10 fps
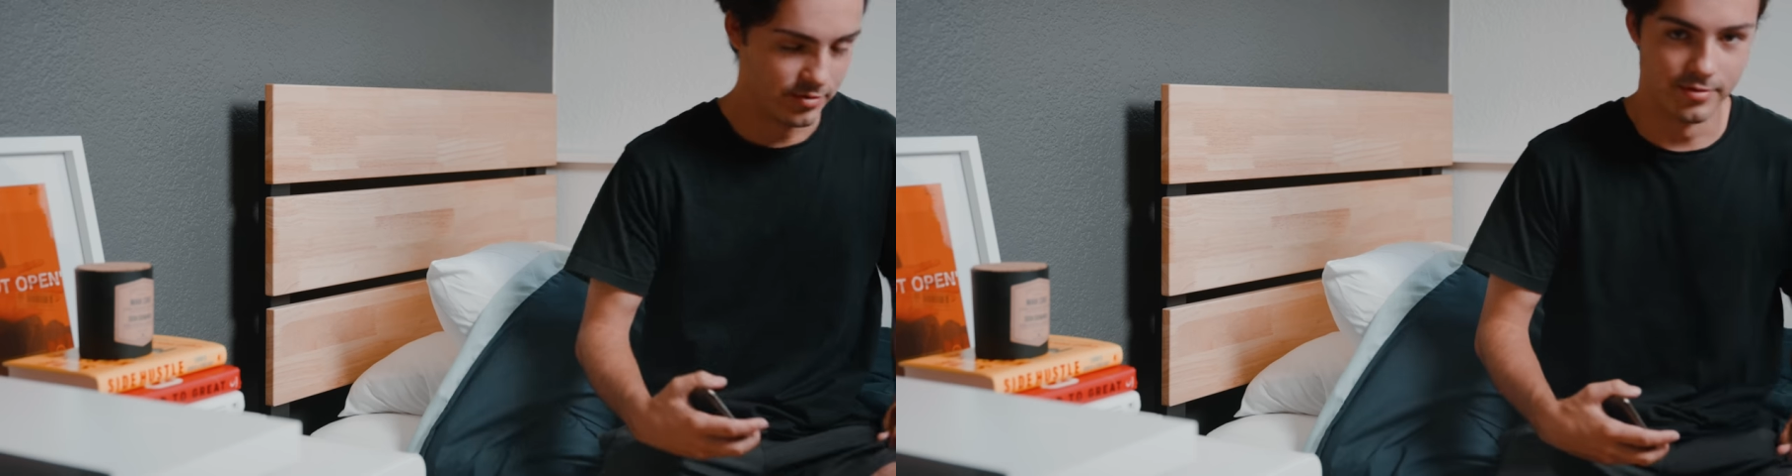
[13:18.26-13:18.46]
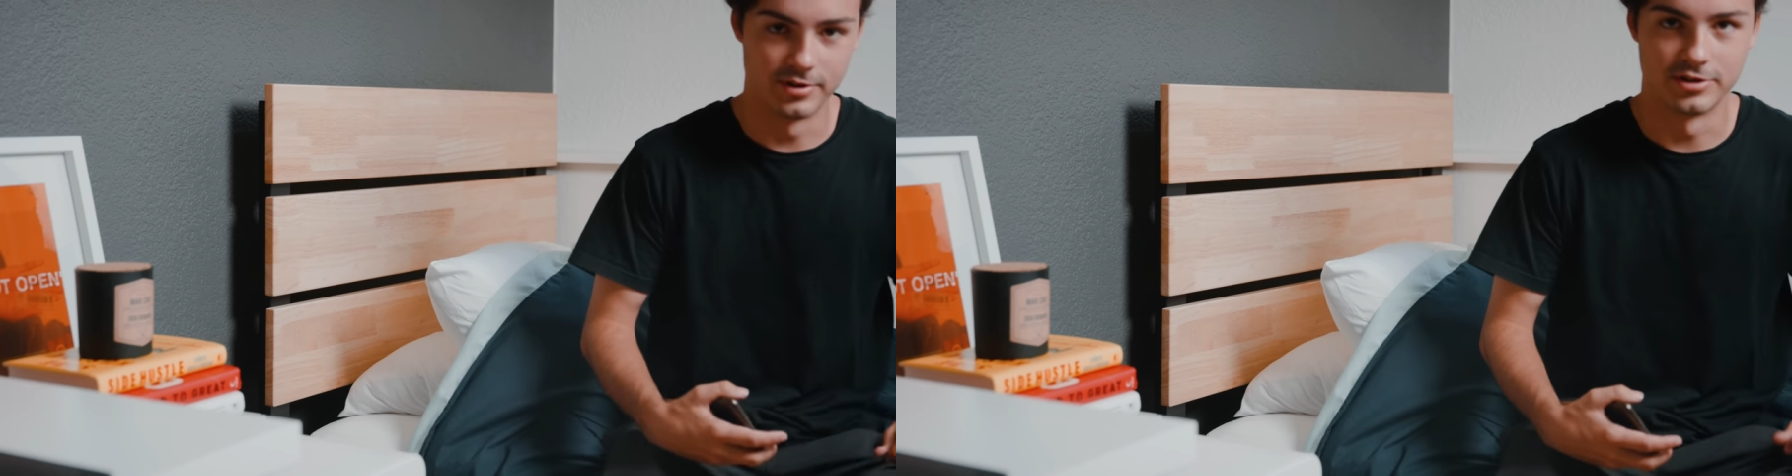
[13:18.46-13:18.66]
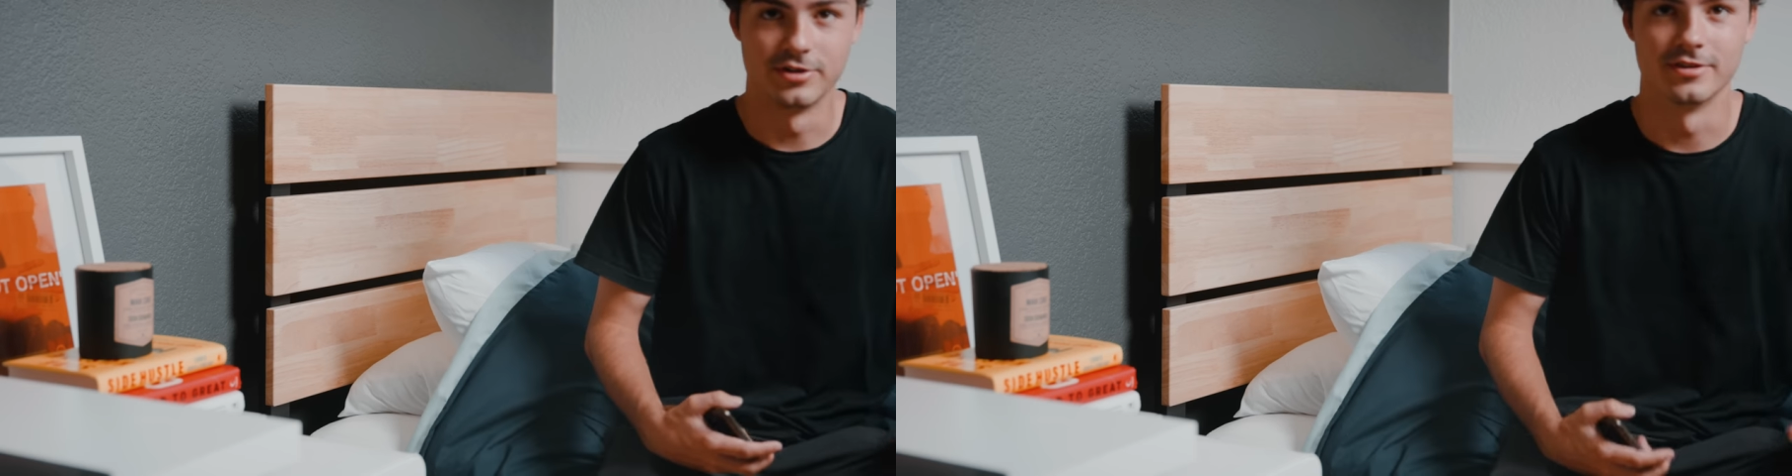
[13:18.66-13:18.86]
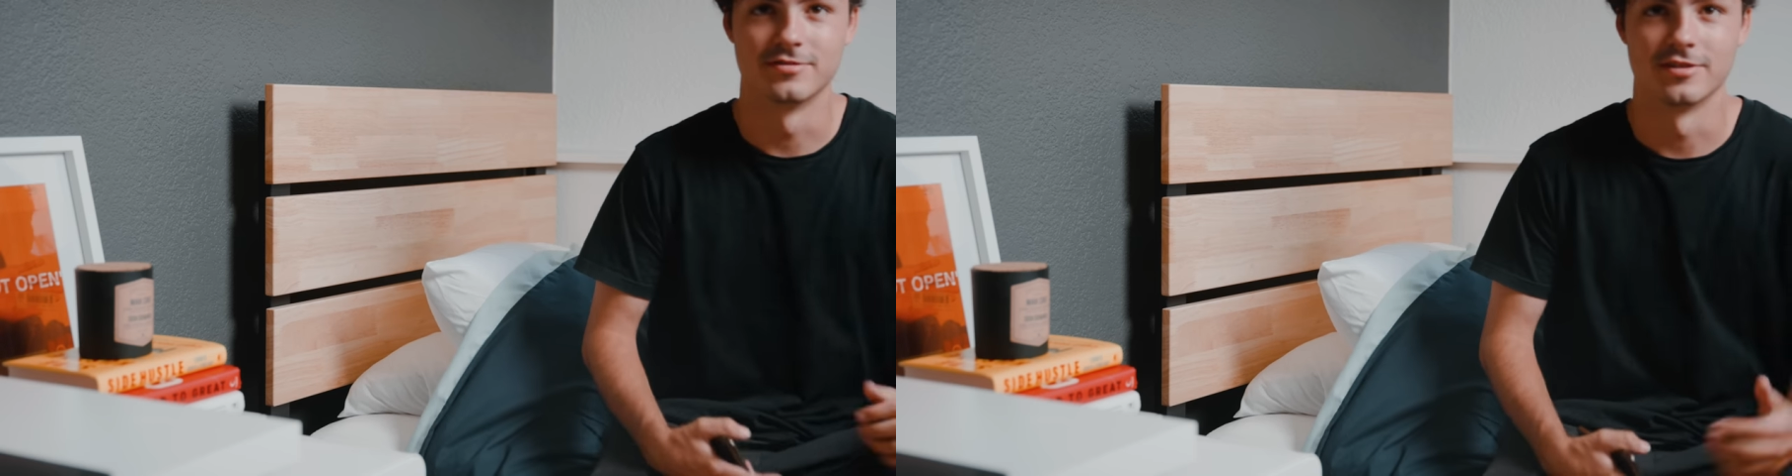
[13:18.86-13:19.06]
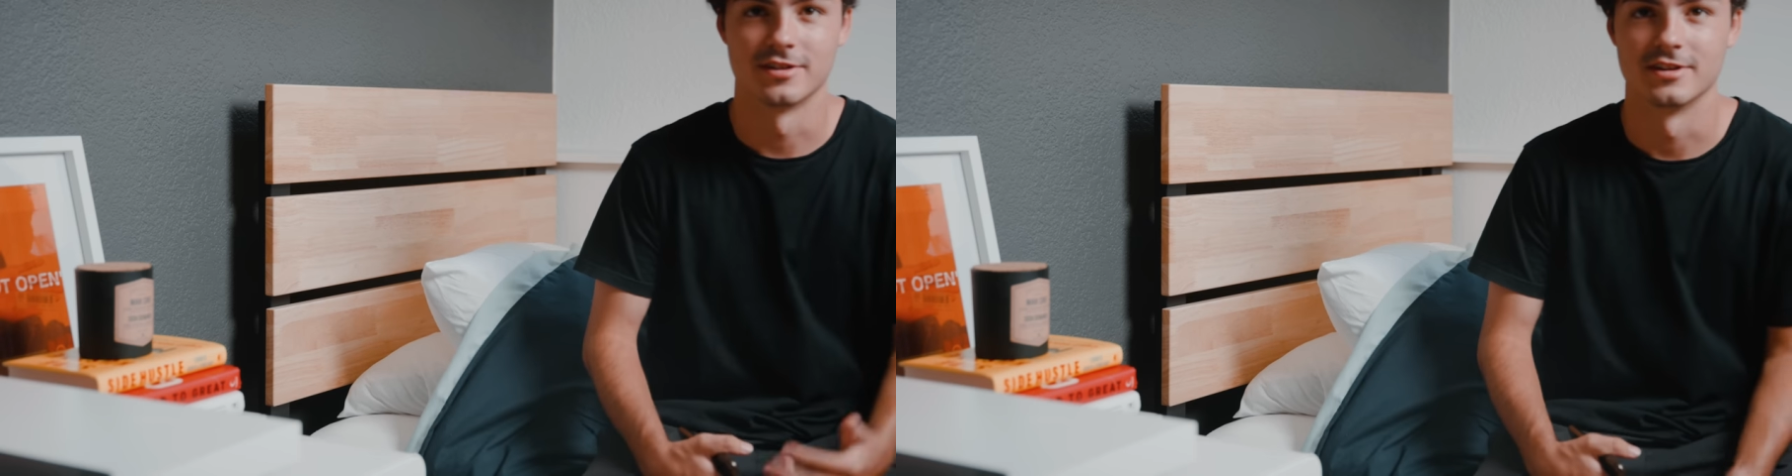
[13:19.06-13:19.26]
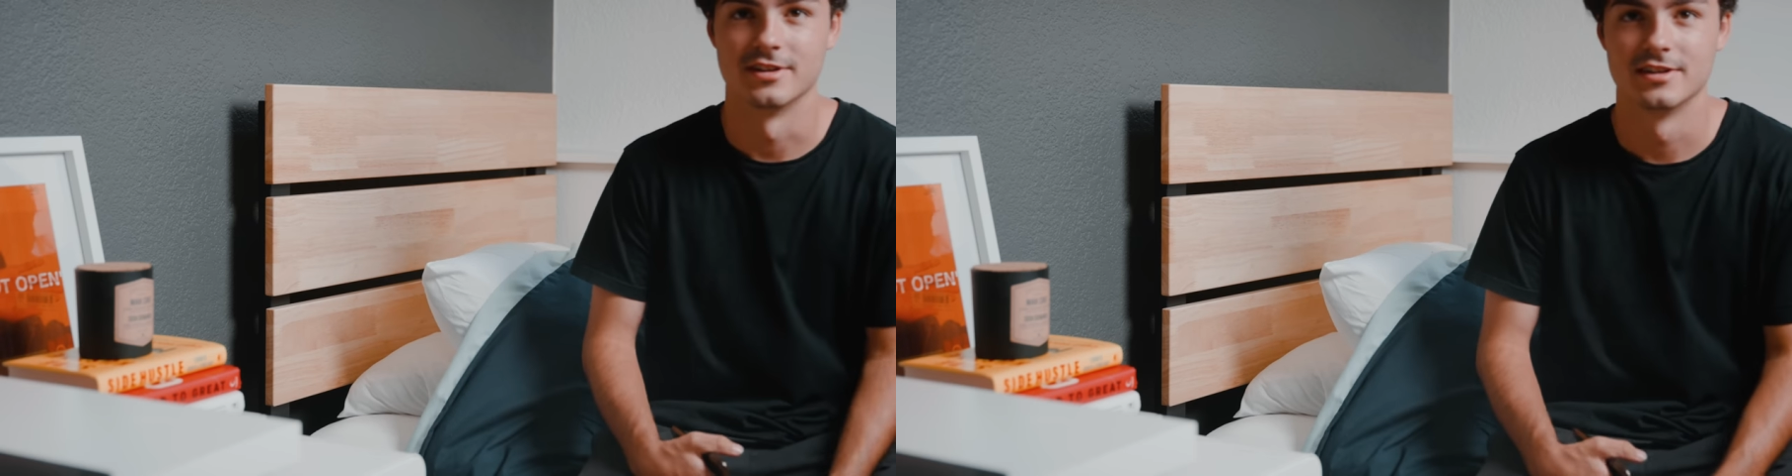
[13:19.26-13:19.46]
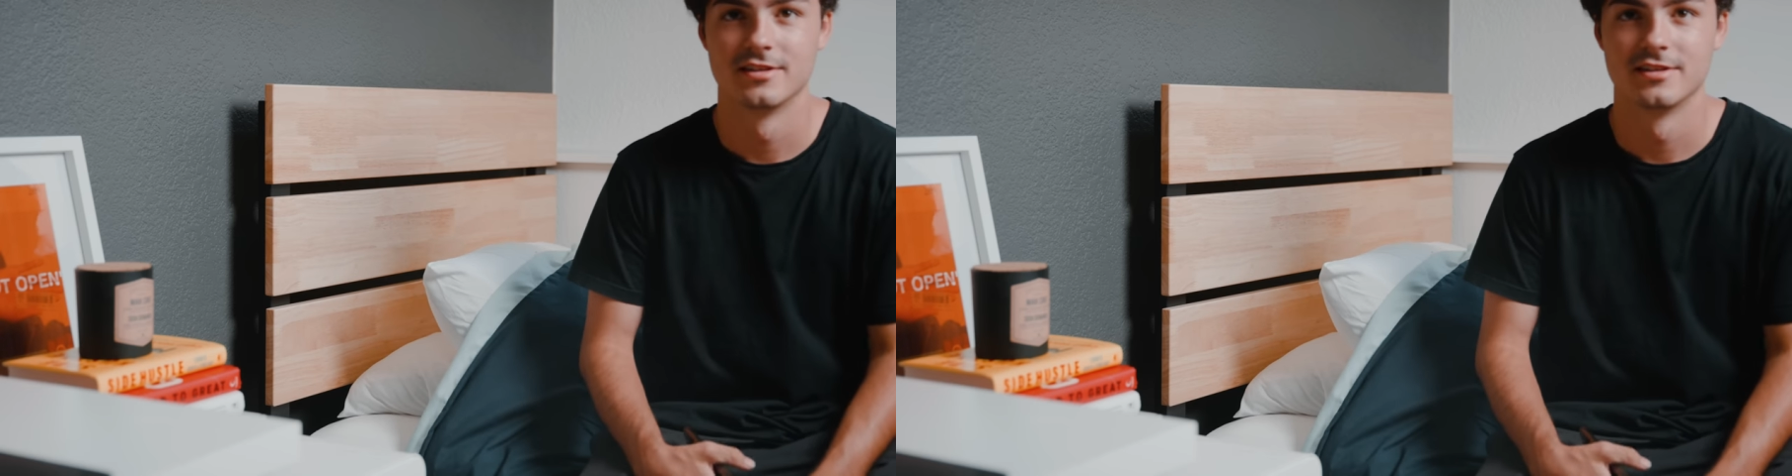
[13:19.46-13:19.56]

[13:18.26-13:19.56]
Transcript: the average size